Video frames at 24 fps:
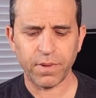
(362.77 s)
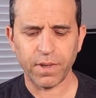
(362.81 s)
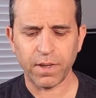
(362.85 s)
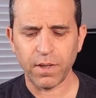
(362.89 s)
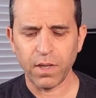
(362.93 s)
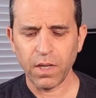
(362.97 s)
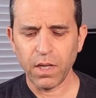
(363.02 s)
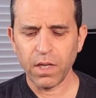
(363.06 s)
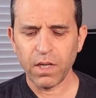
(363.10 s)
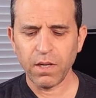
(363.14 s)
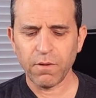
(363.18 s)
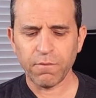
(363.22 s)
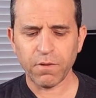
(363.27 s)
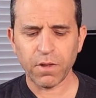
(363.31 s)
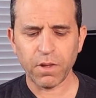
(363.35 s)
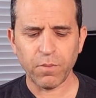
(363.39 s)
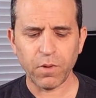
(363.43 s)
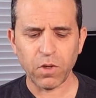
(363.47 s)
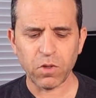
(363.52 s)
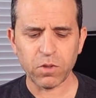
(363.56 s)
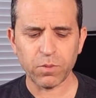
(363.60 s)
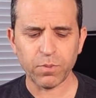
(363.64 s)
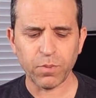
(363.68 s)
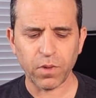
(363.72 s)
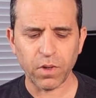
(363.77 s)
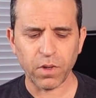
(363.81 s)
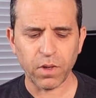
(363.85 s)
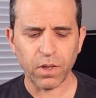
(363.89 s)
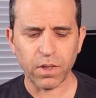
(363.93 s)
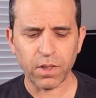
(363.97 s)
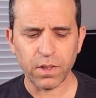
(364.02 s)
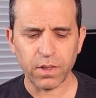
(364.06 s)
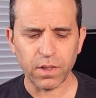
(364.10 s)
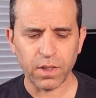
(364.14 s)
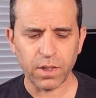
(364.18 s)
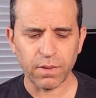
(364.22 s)
but for the most
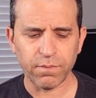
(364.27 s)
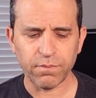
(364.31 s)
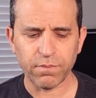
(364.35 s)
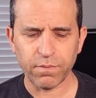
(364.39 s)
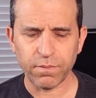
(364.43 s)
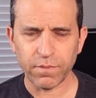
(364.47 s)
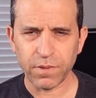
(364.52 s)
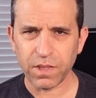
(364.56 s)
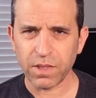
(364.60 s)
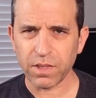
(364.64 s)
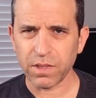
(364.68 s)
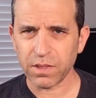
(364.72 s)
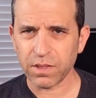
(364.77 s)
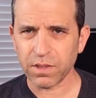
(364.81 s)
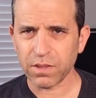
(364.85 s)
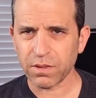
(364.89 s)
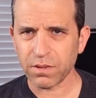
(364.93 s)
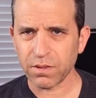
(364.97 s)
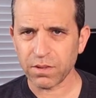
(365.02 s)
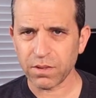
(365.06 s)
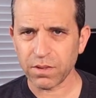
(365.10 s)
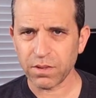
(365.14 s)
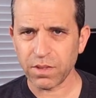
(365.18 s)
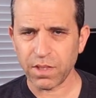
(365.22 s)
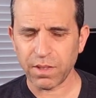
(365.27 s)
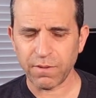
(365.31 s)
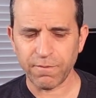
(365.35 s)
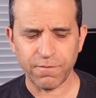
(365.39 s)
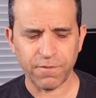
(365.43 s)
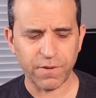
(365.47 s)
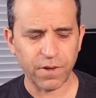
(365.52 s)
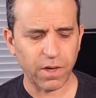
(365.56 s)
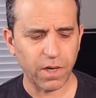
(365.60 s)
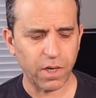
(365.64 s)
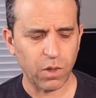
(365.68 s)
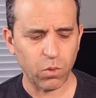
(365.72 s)
part, um, these did
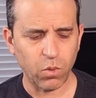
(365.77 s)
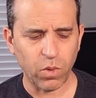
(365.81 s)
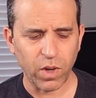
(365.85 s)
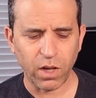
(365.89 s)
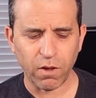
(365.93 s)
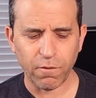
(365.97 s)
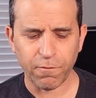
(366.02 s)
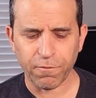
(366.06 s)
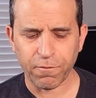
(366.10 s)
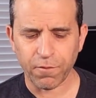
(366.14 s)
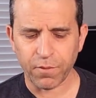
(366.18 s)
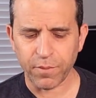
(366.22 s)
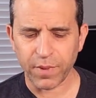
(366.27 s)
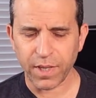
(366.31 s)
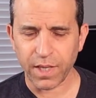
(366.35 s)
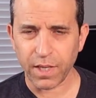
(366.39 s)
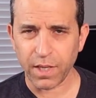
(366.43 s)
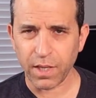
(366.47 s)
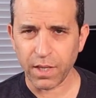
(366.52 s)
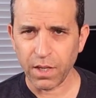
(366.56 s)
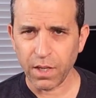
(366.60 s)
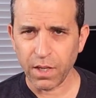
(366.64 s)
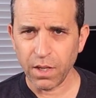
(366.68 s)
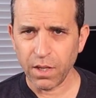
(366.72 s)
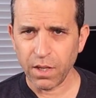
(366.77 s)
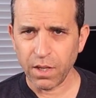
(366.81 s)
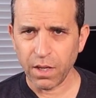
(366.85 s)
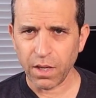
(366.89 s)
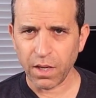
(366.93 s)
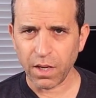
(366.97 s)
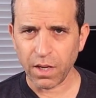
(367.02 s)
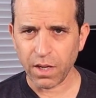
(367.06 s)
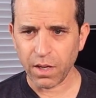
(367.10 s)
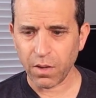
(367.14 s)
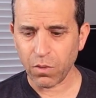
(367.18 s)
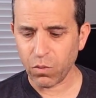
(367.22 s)
very well for me
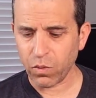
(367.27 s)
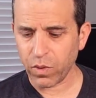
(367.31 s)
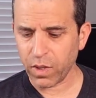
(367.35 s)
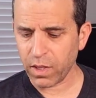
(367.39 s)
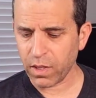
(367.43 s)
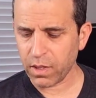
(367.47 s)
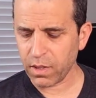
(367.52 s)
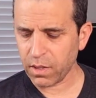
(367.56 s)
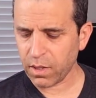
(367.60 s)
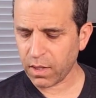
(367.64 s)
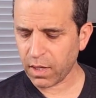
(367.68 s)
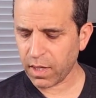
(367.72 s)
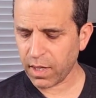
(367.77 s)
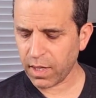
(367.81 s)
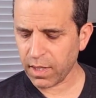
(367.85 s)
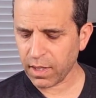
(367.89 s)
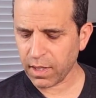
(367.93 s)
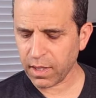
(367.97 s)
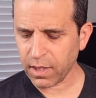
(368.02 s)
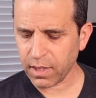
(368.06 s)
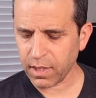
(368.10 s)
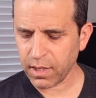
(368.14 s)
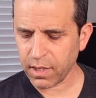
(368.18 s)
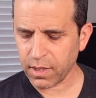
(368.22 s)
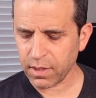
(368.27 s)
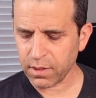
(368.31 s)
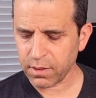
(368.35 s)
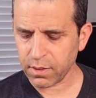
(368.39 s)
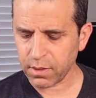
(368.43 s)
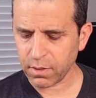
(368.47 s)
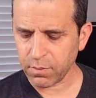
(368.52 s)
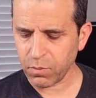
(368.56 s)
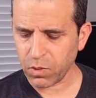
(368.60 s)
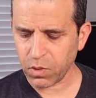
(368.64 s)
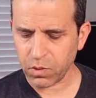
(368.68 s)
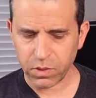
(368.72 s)
uh, when hiking
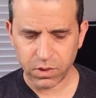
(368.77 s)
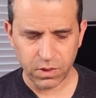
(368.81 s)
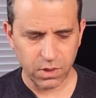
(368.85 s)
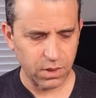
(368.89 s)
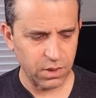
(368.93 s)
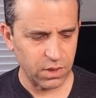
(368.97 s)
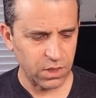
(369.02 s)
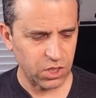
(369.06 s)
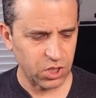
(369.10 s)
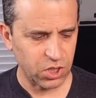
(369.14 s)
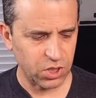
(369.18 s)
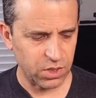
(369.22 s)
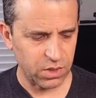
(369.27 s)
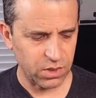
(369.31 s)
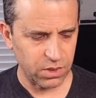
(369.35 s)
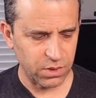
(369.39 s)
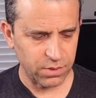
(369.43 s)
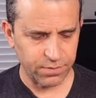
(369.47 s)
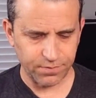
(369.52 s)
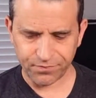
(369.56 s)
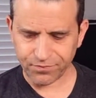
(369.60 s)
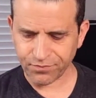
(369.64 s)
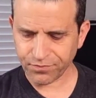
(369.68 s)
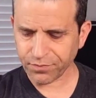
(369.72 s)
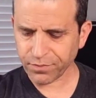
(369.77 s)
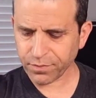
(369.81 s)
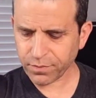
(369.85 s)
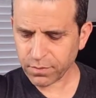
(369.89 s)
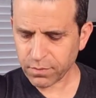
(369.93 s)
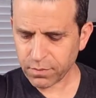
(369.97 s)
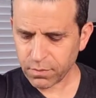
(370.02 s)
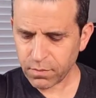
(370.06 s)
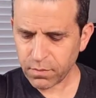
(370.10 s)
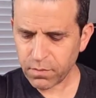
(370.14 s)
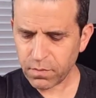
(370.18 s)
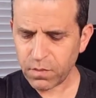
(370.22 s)
under most conditions.
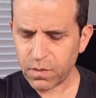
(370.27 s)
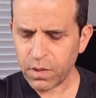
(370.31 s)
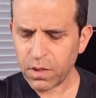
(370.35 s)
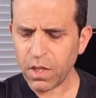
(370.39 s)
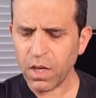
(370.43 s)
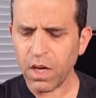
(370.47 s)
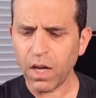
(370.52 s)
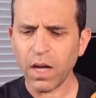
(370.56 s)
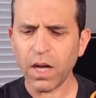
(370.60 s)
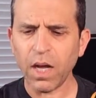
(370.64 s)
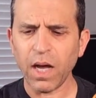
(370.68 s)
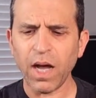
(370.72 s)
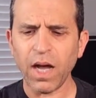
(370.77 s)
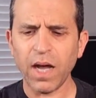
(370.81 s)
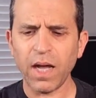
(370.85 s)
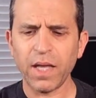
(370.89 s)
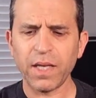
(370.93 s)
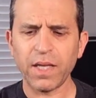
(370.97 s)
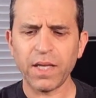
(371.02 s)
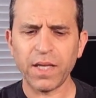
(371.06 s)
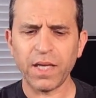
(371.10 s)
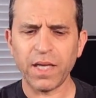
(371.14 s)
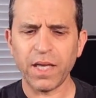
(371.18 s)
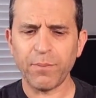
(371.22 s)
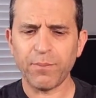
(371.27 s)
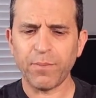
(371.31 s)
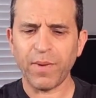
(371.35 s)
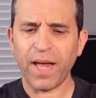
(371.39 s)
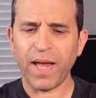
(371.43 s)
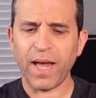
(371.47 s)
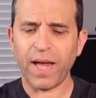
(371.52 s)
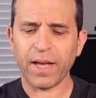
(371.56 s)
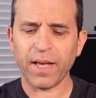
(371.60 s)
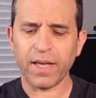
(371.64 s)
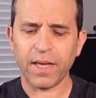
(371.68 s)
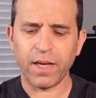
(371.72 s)
Uh, on the
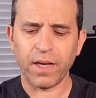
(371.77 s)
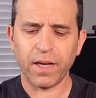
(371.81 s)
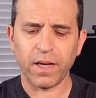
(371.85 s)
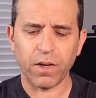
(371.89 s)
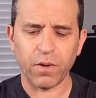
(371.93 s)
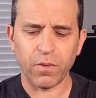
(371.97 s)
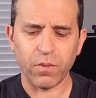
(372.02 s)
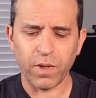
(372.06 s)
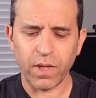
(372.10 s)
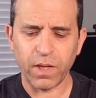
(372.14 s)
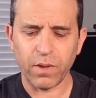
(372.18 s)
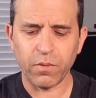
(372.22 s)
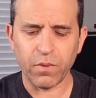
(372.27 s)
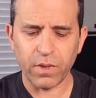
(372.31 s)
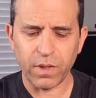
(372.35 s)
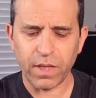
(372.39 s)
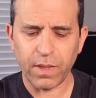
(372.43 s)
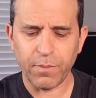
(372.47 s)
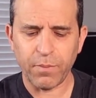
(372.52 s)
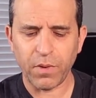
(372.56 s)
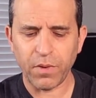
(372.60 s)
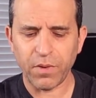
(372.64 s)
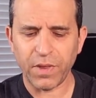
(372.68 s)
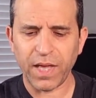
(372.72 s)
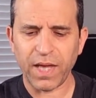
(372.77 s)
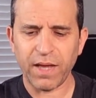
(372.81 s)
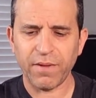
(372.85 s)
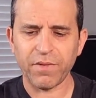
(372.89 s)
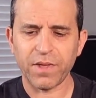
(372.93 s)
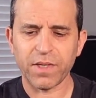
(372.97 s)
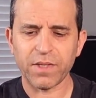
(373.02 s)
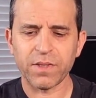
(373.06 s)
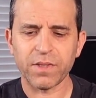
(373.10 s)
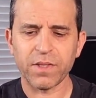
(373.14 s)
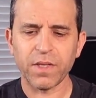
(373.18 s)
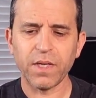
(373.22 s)
back here, we they both have
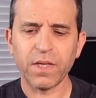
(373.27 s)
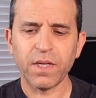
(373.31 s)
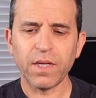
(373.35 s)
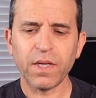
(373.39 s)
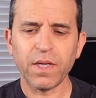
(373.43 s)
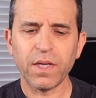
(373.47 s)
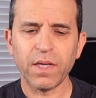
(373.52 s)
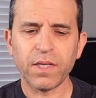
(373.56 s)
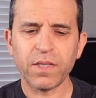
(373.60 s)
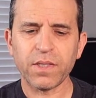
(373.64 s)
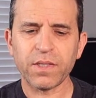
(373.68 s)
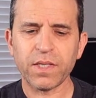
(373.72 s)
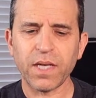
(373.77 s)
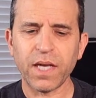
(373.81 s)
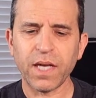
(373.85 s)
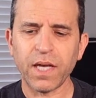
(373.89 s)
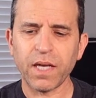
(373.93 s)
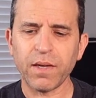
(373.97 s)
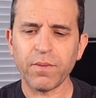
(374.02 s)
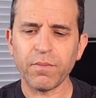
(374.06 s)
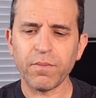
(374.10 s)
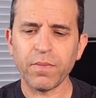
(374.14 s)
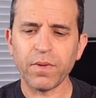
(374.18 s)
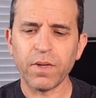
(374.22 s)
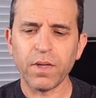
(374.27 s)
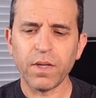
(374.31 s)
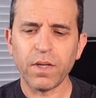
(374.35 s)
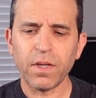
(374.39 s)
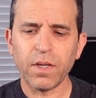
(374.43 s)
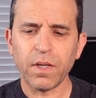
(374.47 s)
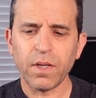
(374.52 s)
this same